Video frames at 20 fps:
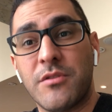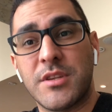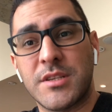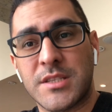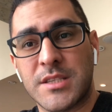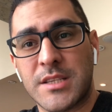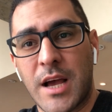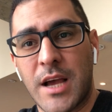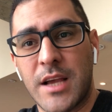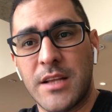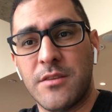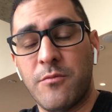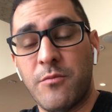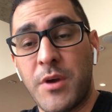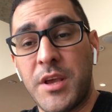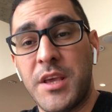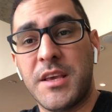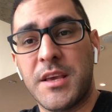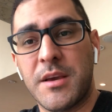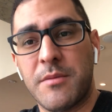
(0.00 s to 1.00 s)
the side
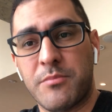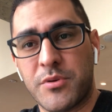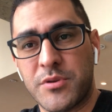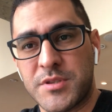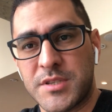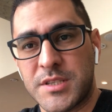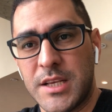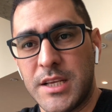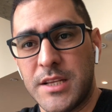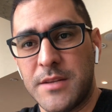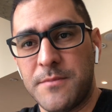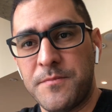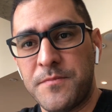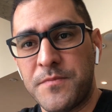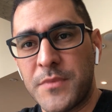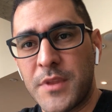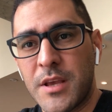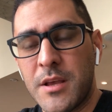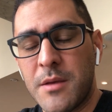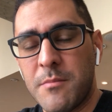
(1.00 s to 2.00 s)
where he can proceed.
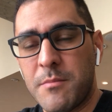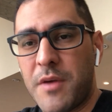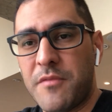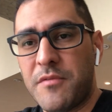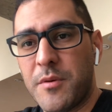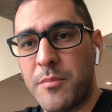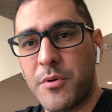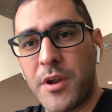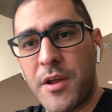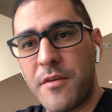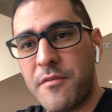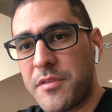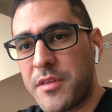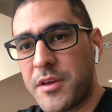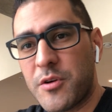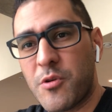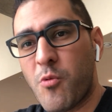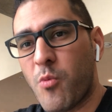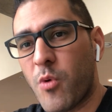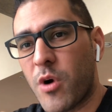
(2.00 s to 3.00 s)
But if you put
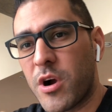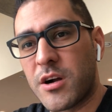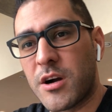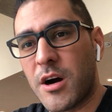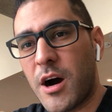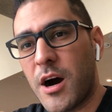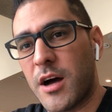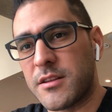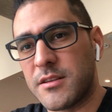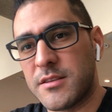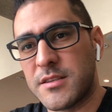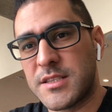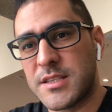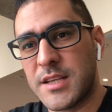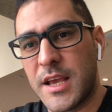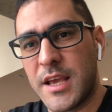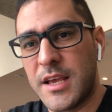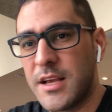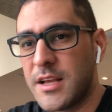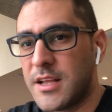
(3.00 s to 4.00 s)
everything on one card and
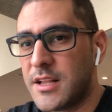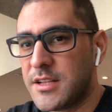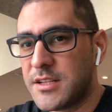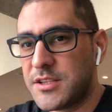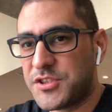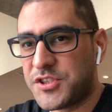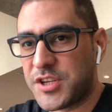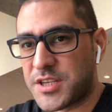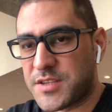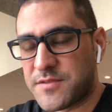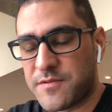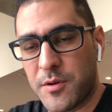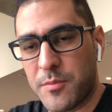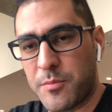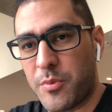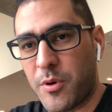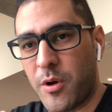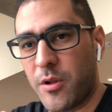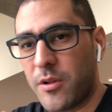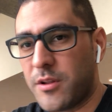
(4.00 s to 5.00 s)
say just
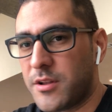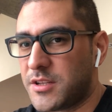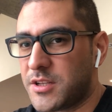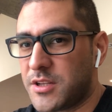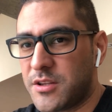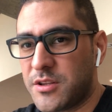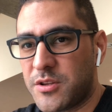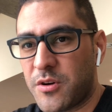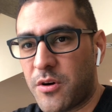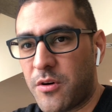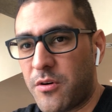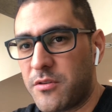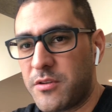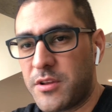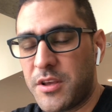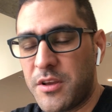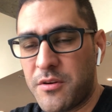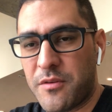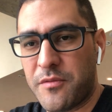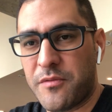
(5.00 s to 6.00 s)
football,
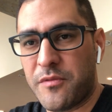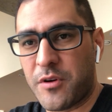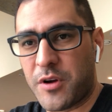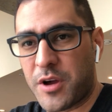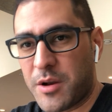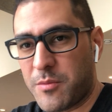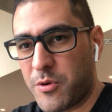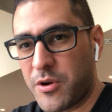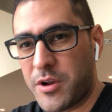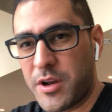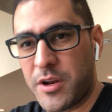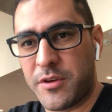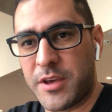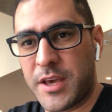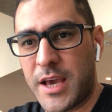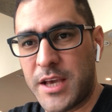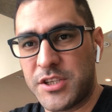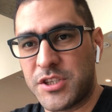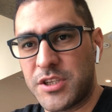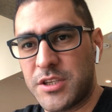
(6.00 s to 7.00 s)
don't forget about
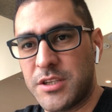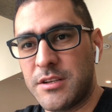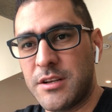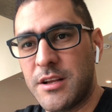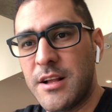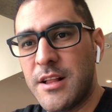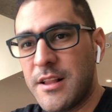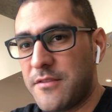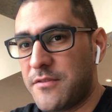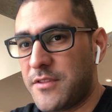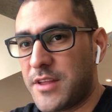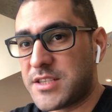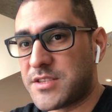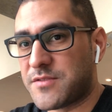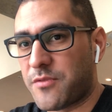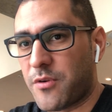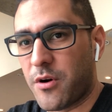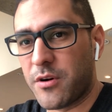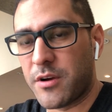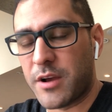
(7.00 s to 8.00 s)
education,
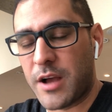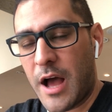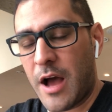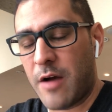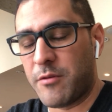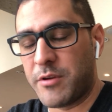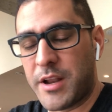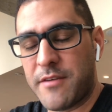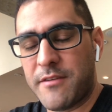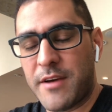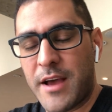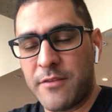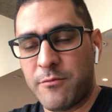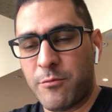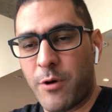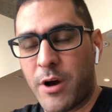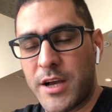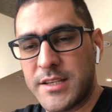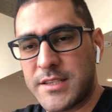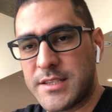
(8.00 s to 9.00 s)
that's wrong. I would never
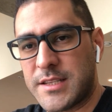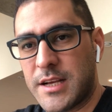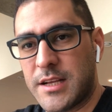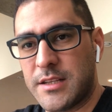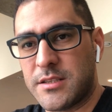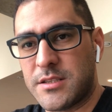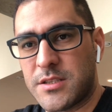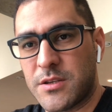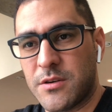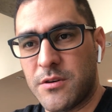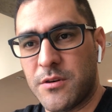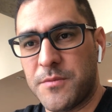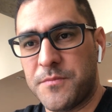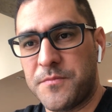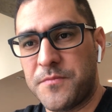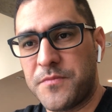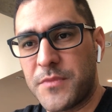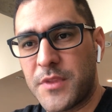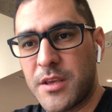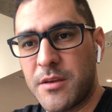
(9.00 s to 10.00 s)
advise that. So
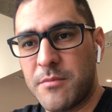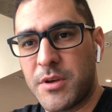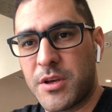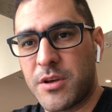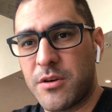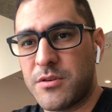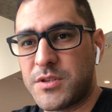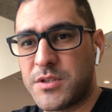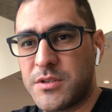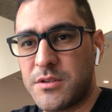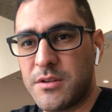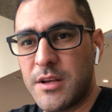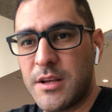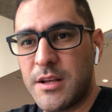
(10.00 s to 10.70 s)
because